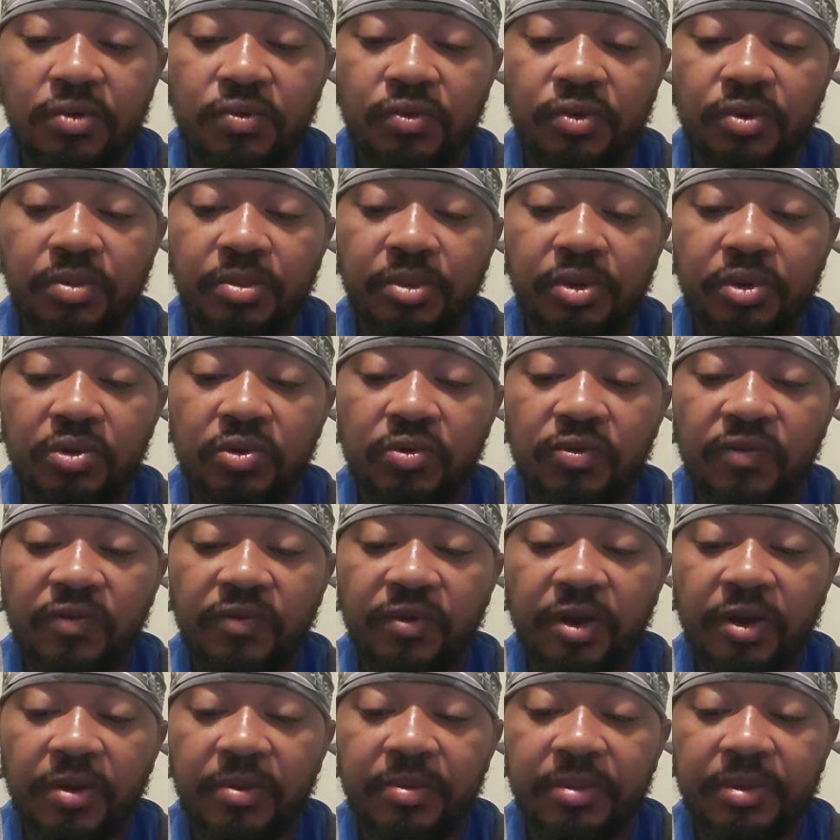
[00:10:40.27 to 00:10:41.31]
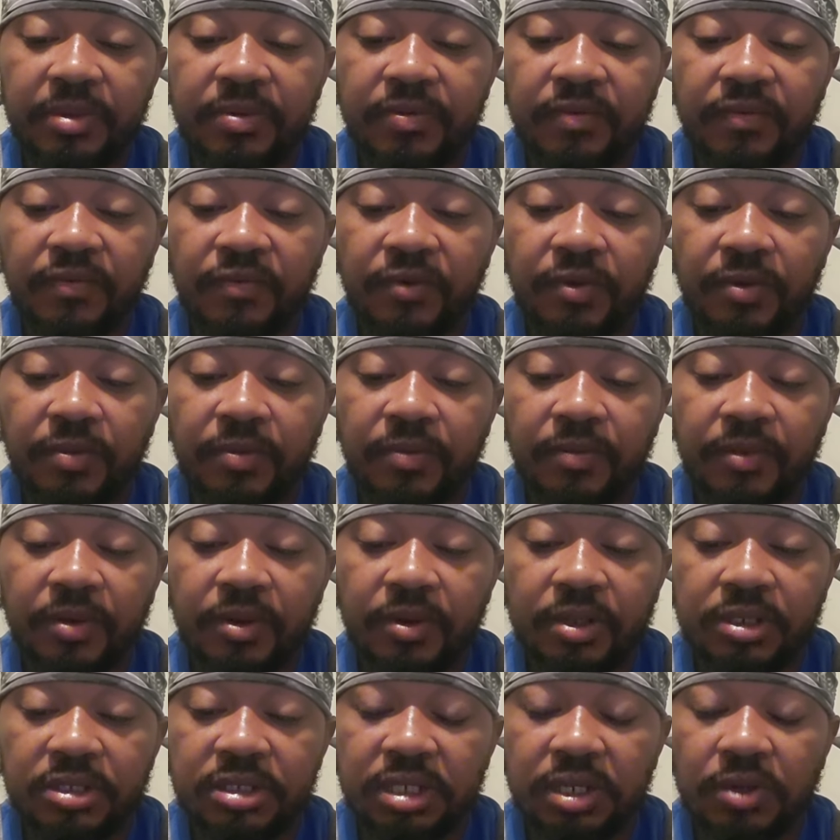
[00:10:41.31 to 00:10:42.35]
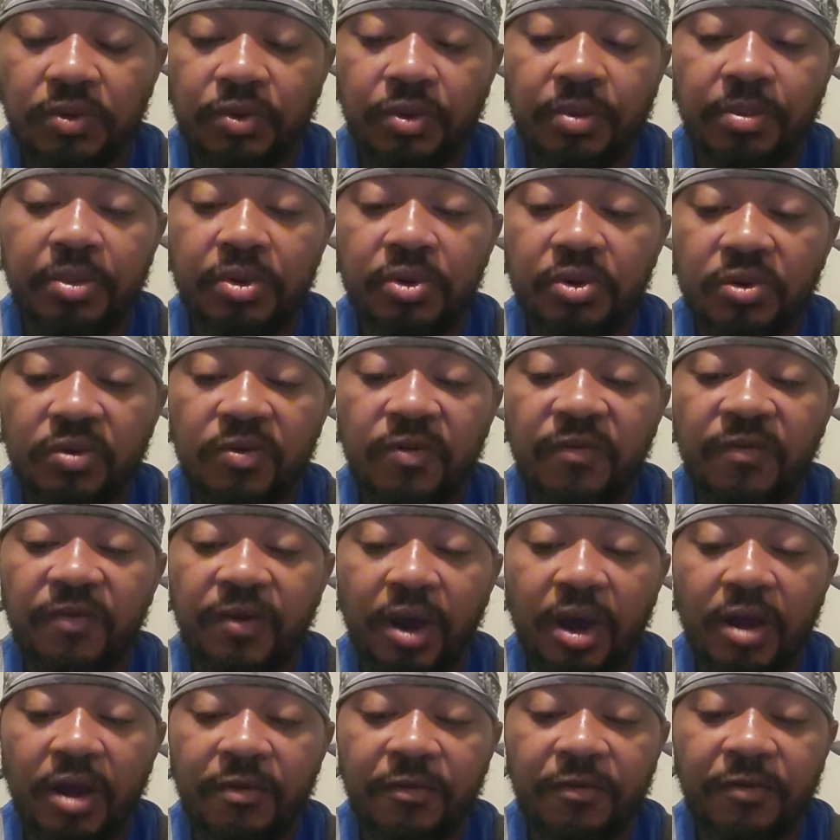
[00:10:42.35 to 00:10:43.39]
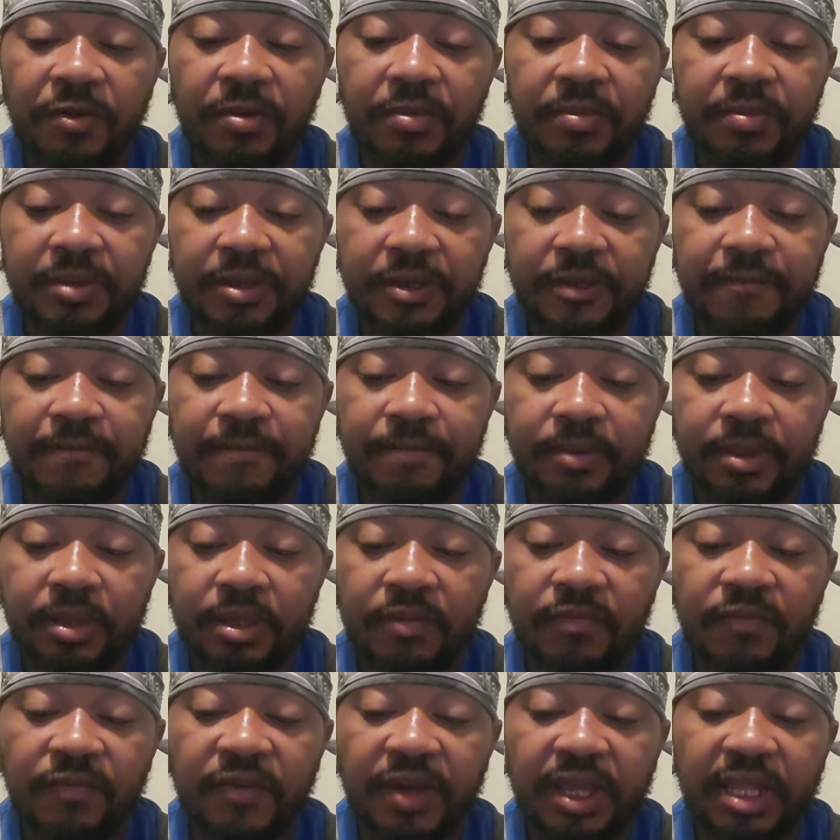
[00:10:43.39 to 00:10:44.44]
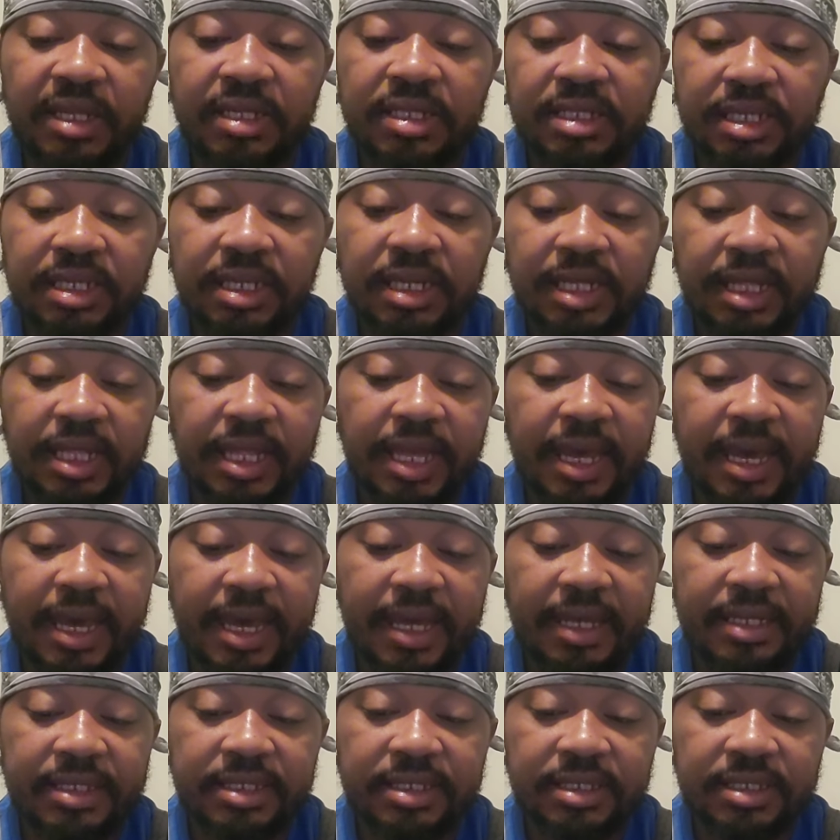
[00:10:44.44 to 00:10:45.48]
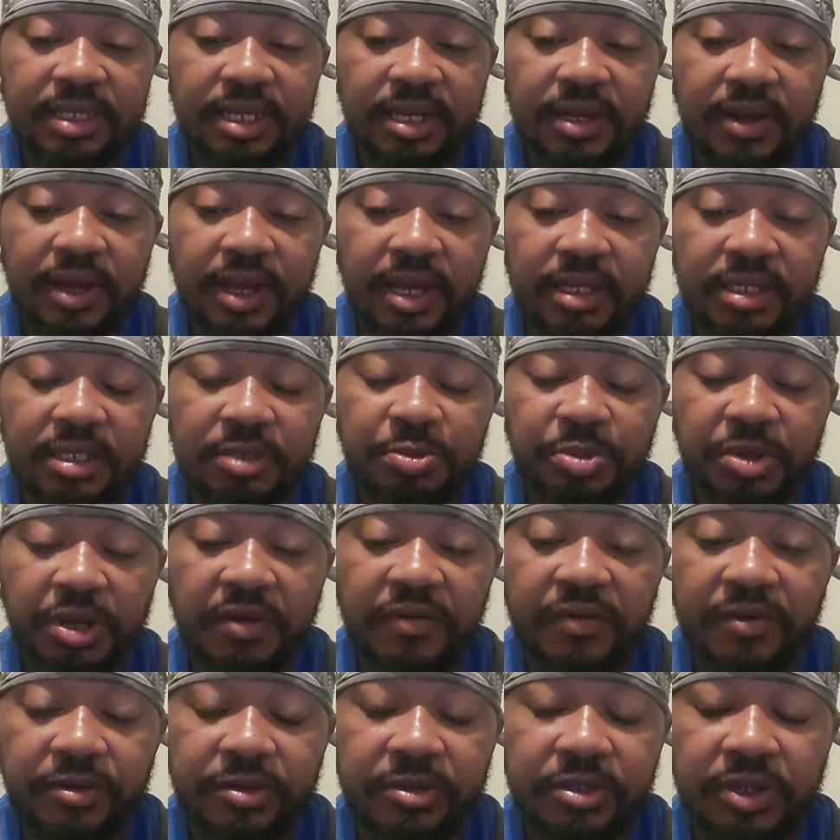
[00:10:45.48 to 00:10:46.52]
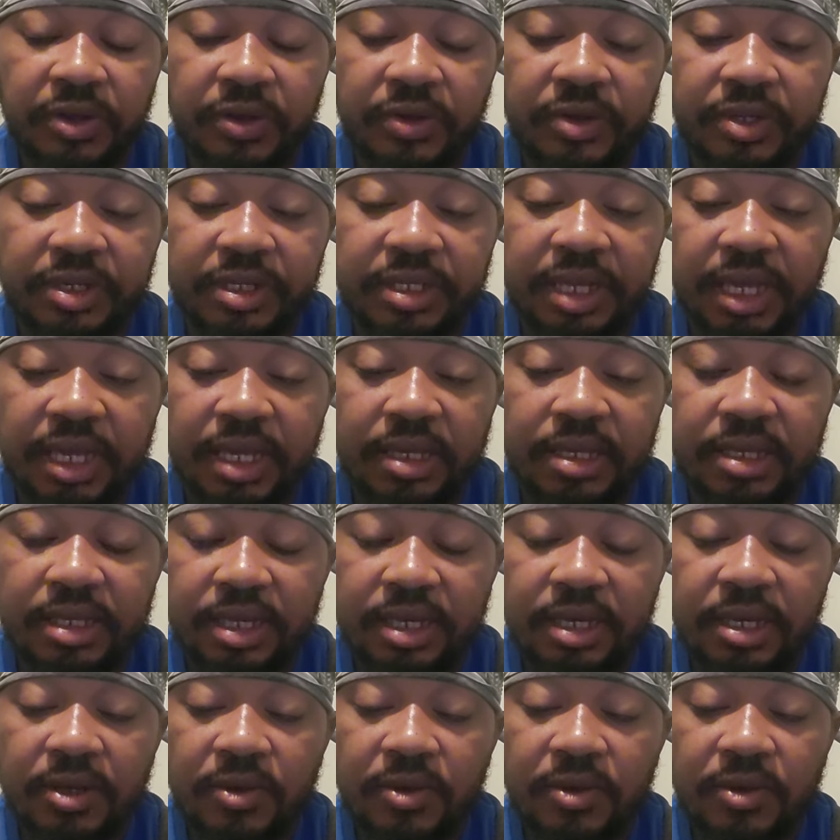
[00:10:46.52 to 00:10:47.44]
Remove far me from it said, Remove far from me vanity and lies. All right, it's Proverbs 30 and 8.